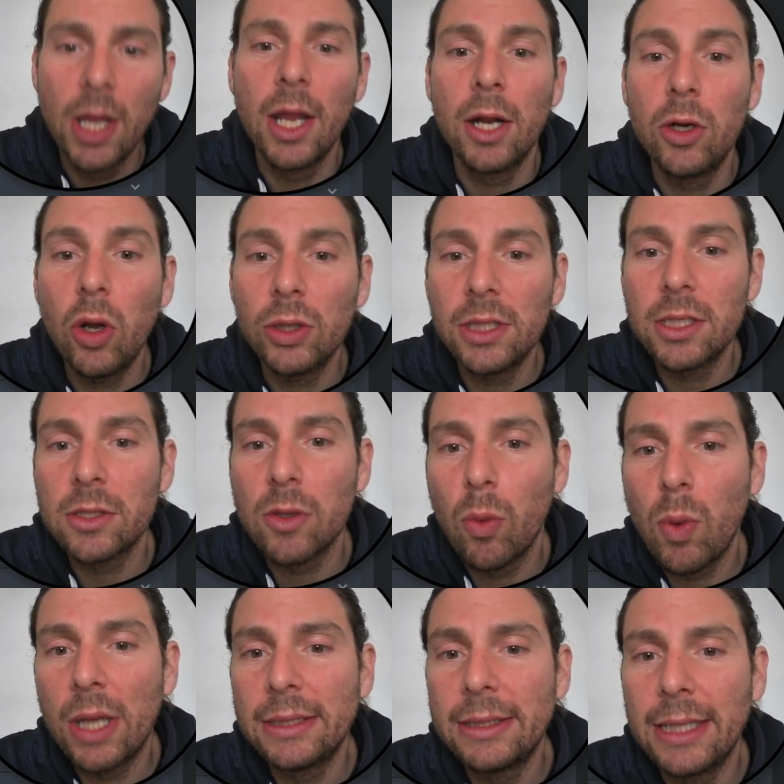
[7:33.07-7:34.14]
Notice
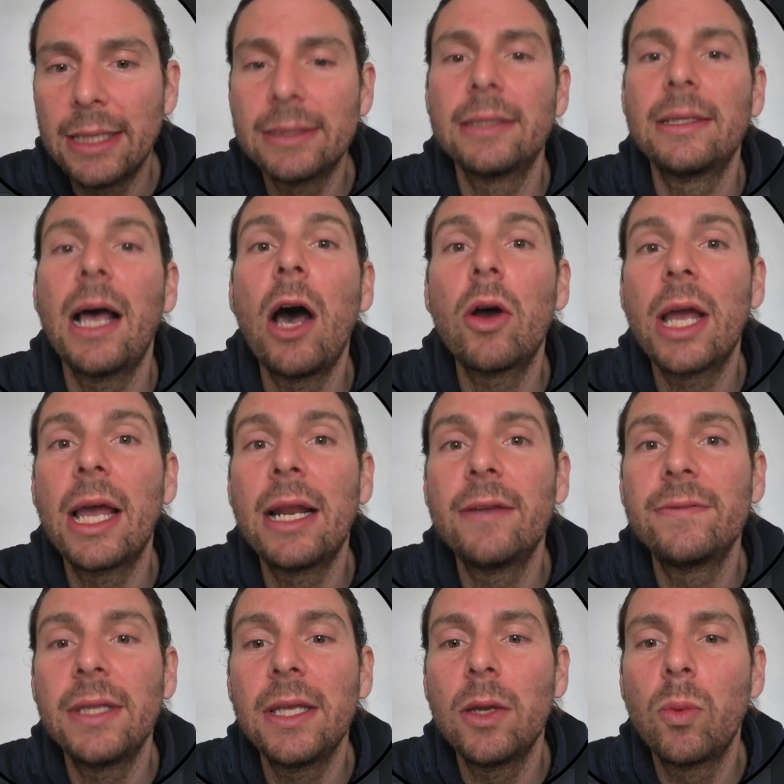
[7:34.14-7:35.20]
one thing that our
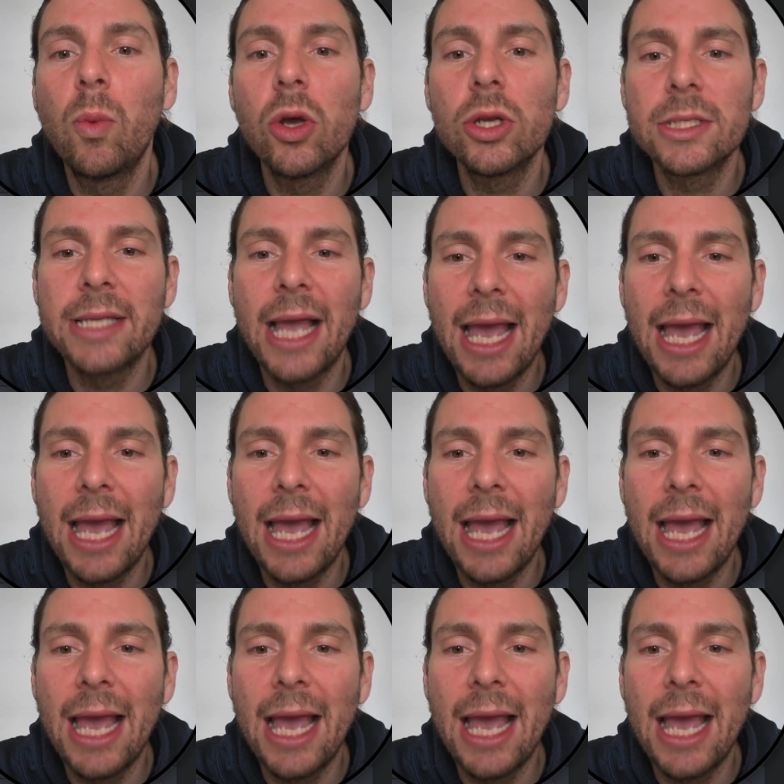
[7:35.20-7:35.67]
NFT was